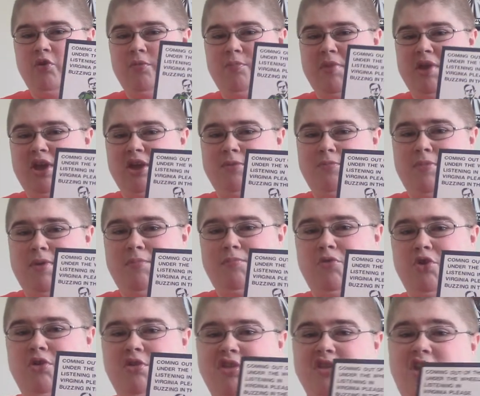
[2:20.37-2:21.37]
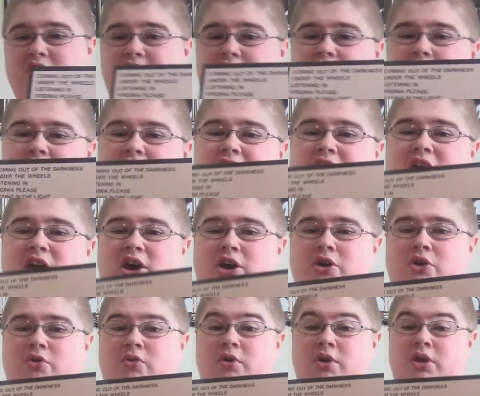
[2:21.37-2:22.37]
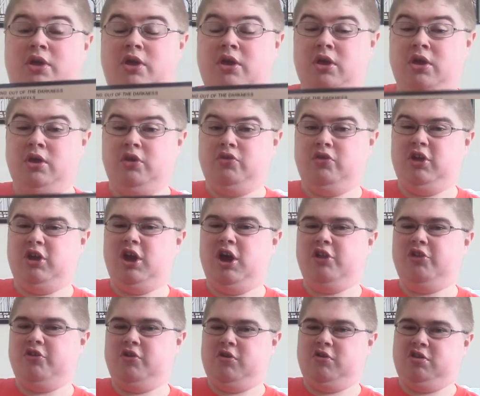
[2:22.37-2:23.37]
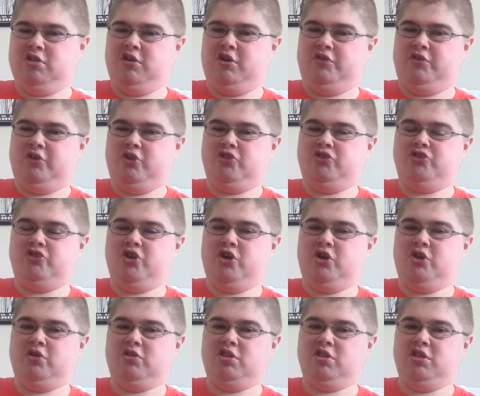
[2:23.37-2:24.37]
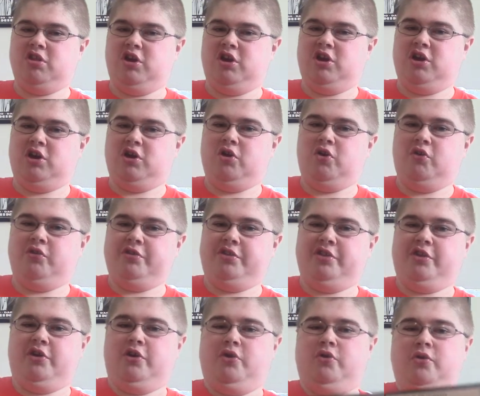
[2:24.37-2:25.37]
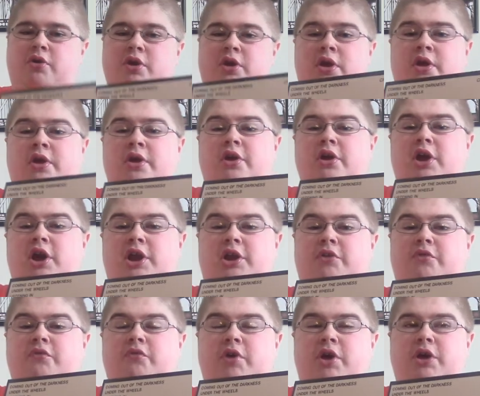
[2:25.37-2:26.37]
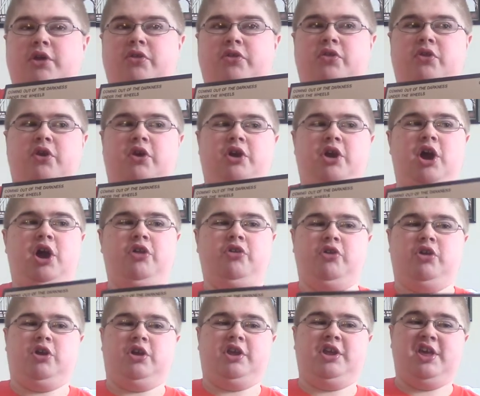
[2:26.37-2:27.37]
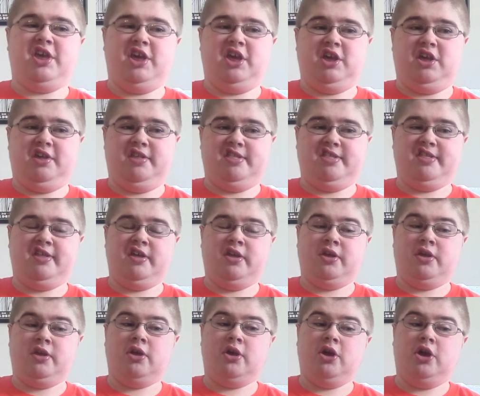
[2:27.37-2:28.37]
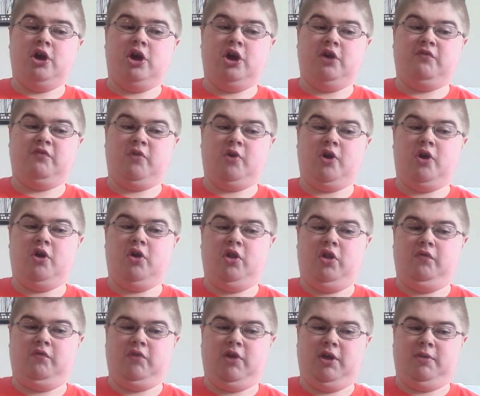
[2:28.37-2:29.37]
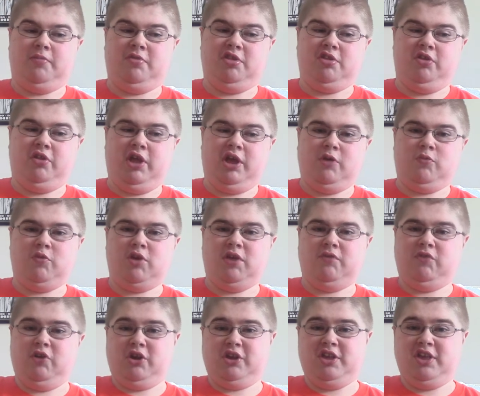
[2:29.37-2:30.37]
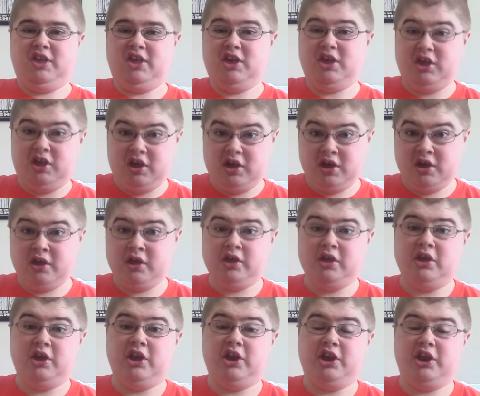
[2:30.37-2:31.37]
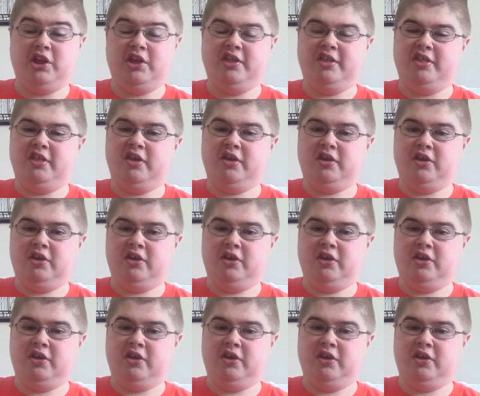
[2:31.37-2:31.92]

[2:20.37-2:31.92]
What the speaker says: the band members, and I like how the colors on their shirts are also kind of the color keys for all of them. So like whatever key it is